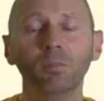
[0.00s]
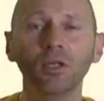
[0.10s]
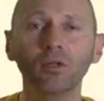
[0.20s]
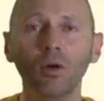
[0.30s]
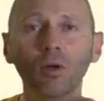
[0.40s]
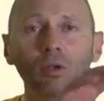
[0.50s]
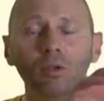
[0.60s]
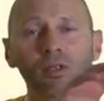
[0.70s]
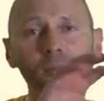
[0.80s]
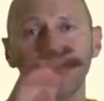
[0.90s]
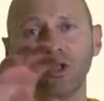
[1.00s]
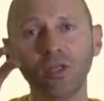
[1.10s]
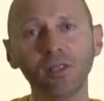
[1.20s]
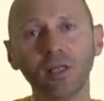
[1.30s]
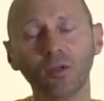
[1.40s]
put all the
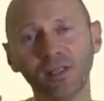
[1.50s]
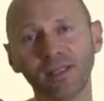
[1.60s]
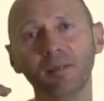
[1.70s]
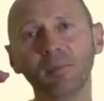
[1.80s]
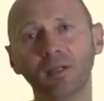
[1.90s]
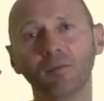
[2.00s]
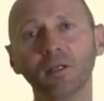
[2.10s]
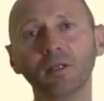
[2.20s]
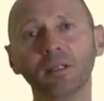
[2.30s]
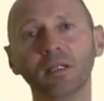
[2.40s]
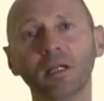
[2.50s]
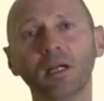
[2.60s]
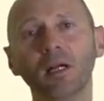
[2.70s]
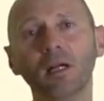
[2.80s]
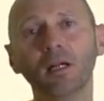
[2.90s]
species at the same level,
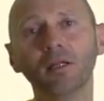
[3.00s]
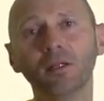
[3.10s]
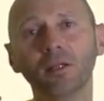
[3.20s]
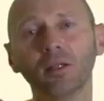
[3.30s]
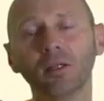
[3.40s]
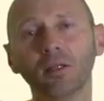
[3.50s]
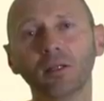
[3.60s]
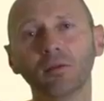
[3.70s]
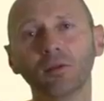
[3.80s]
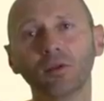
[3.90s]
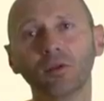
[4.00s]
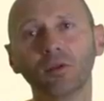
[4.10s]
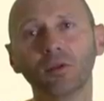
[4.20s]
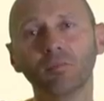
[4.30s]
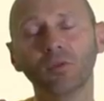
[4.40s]
and
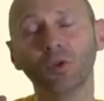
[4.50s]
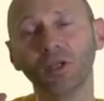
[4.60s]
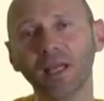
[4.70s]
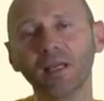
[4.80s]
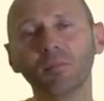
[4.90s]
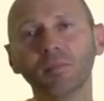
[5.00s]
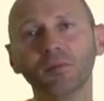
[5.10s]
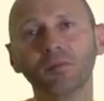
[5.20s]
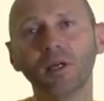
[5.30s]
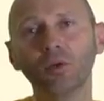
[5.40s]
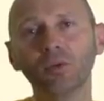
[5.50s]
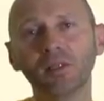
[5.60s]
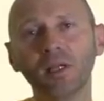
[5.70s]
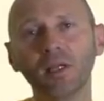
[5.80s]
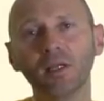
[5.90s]
the game, if I could
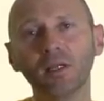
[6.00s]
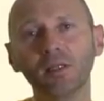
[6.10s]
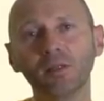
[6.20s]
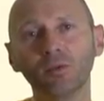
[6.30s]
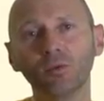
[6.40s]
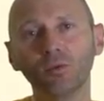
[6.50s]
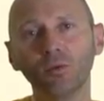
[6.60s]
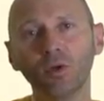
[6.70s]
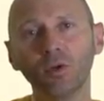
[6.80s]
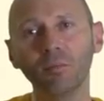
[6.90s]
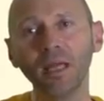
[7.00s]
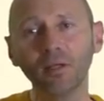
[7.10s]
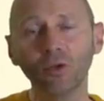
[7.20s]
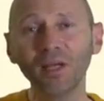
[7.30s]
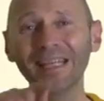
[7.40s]
say, is to
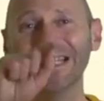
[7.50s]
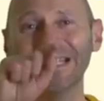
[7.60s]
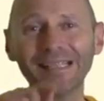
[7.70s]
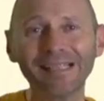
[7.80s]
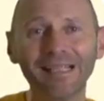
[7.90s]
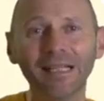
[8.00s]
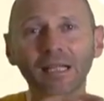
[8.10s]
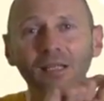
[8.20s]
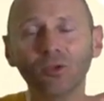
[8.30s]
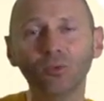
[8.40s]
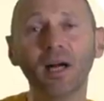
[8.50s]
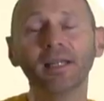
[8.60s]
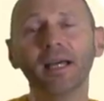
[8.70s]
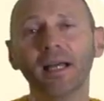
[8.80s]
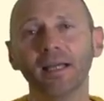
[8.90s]
make the links, to
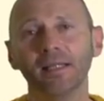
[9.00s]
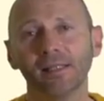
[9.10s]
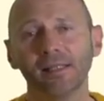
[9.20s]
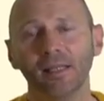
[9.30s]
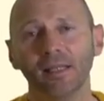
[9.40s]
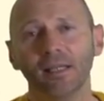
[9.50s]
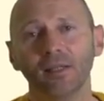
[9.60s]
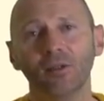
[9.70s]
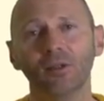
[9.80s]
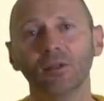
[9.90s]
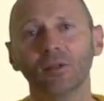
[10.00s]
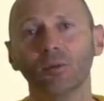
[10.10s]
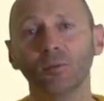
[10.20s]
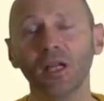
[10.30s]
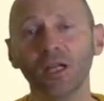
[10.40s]
analyze
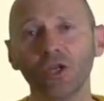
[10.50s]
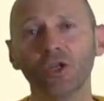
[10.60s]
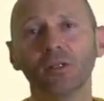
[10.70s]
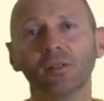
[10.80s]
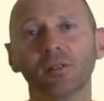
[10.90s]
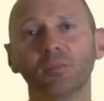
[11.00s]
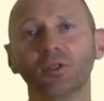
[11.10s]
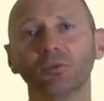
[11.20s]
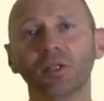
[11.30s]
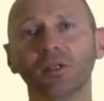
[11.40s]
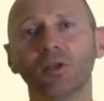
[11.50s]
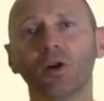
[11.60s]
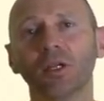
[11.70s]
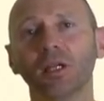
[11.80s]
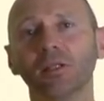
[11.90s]
the relations between the
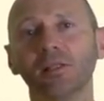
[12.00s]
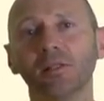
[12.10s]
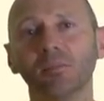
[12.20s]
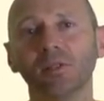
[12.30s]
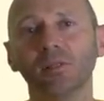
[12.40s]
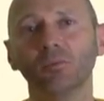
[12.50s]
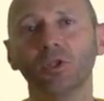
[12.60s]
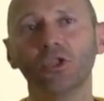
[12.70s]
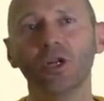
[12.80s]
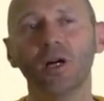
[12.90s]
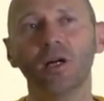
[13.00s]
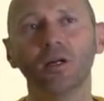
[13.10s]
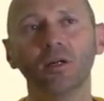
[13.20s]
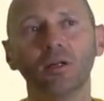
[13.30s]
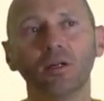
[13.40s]
organisms, which
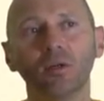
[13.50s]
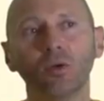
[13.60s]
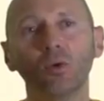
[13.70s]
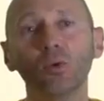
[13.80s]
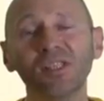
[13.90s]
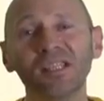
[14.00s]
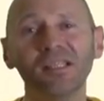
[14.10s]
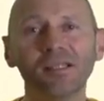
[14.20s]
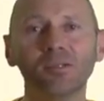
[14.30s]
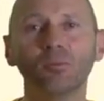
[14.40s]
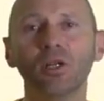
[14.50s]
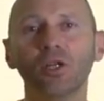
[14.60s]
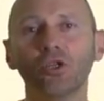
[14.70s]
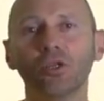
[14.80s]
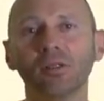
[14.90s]
are cousins
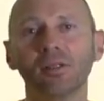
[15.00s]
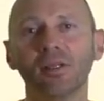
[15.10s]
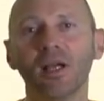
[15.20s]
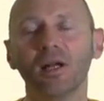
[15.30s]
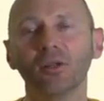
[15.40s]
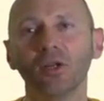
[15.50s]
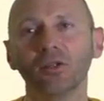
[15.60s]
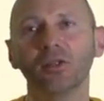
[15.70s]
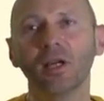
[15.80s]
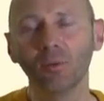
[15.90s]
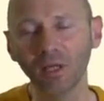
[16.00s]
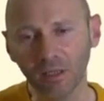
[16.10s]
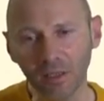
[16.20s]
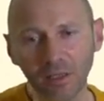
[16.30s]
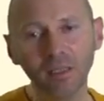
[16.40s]
relations. They are not
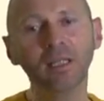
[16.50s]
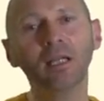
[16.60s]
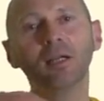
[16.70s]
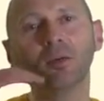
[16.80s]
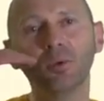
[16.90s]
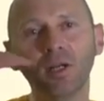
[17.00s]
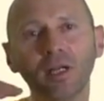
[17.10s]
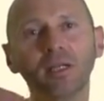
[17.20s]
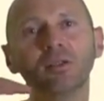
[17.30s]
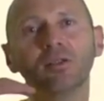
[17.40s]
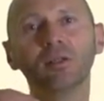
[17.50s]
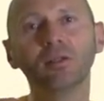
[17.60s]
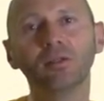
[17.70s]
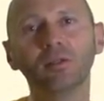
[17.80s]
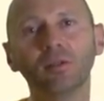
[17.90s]
directly
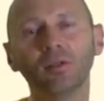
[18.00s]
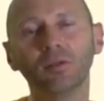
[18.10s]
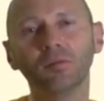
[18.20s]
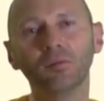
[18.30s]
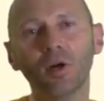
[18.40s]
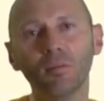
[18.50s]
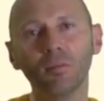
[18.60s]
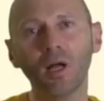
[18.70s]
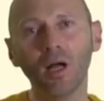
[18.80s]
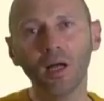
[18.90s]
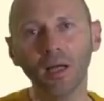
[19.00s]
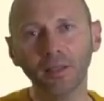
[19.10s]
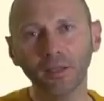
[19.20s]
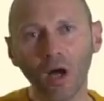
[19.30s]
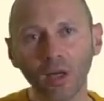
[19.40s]
related from
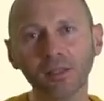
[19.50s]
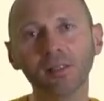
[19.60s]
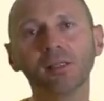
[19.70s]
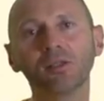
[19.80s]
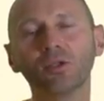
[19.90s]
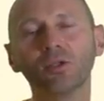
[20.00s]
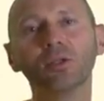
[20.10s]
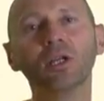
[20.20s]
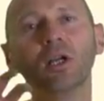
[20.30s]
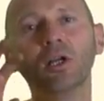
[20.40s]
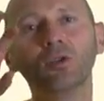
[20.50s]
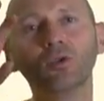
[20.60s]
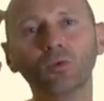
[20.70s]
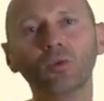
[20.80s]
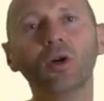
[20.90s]
an ancestor
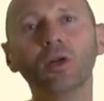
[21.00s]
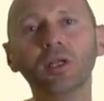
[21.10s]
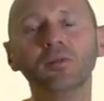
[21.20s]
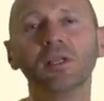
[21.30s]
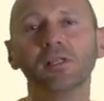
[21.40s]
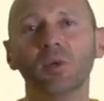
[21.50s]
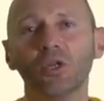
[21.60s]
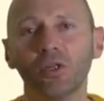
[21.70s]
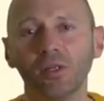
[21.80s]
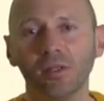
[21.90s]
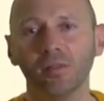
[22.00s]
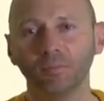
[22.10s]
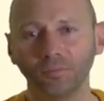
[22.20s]
to a living species.